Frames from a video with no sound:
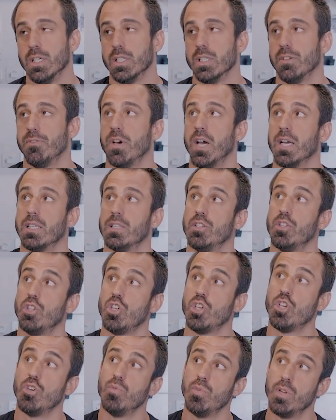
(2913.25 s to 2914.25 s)
the fact that the
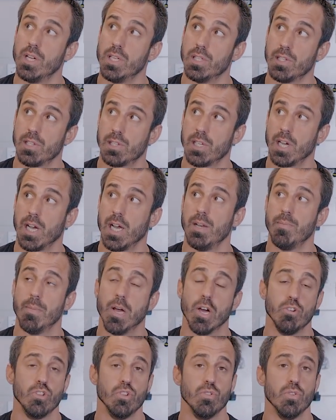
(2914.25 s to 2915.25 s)
unit is a side
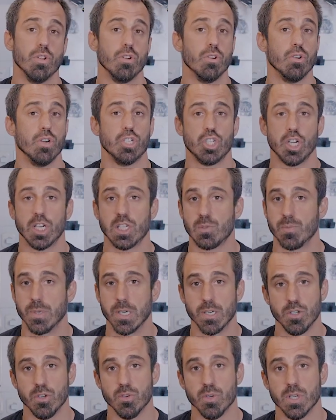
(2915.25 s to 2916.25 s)
mount unit or a chest
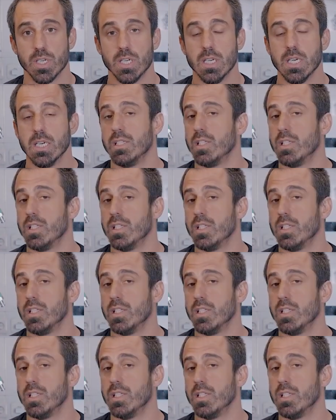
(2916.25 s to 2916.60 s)
mount unit